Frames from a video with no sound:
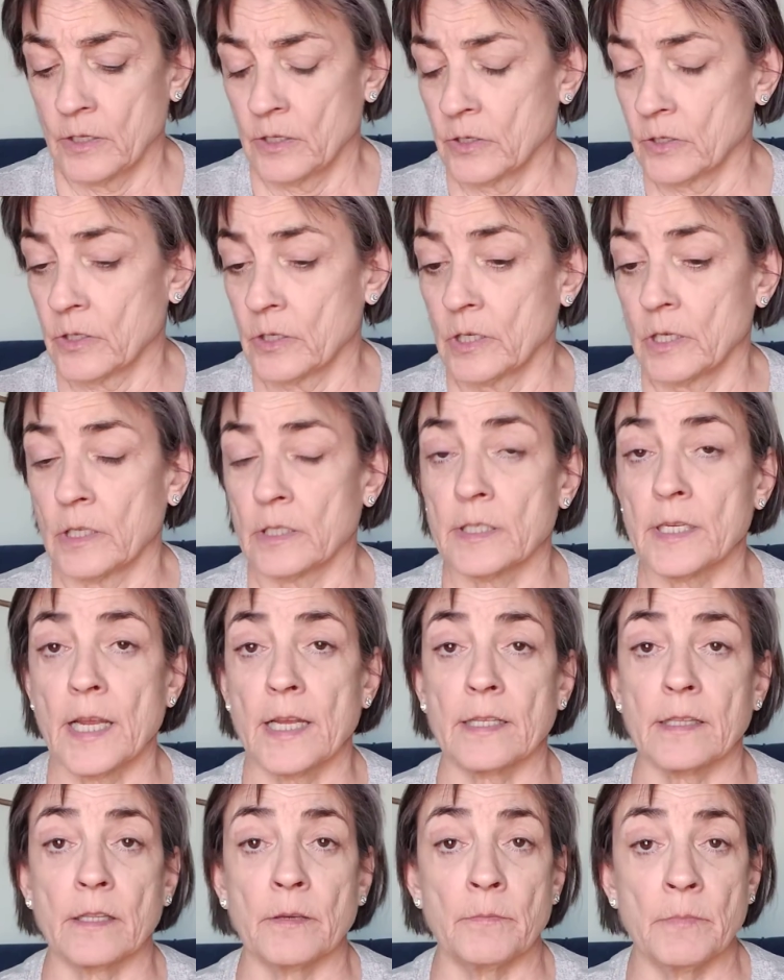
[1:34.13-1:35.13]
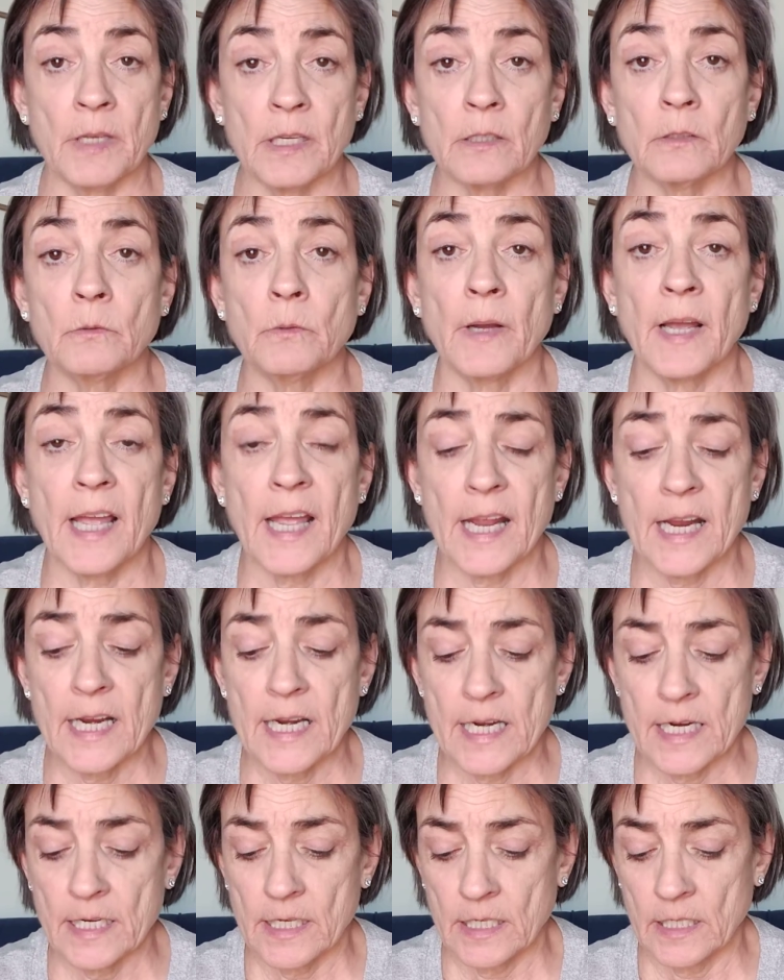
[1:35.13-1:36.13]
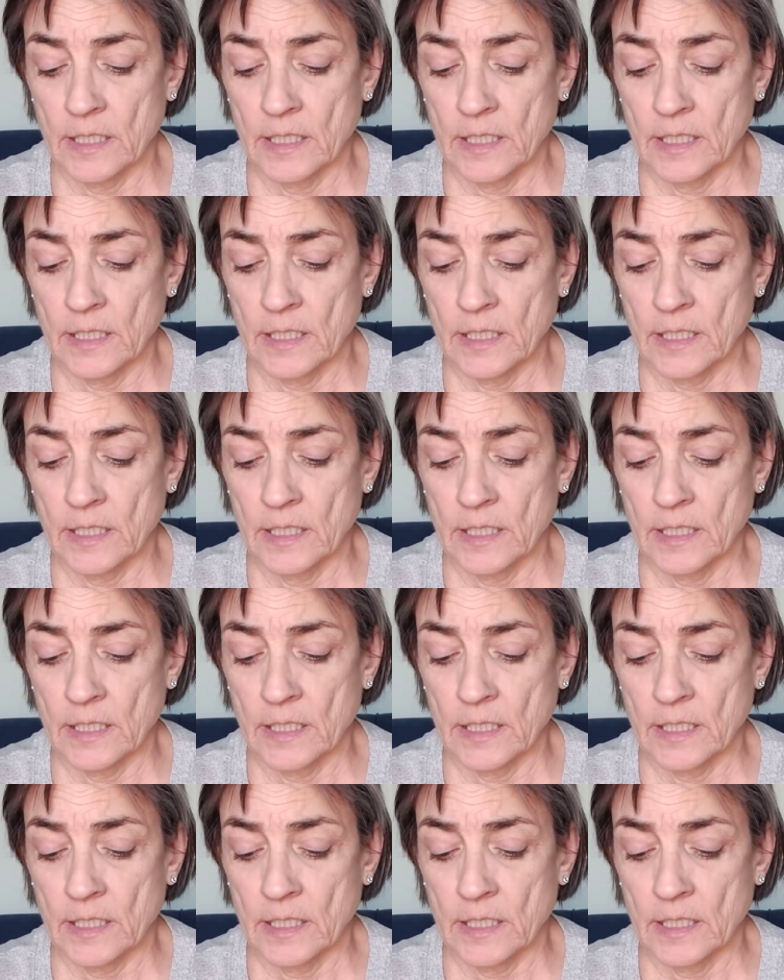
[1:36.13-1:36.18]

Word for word: You're going to take the middle way,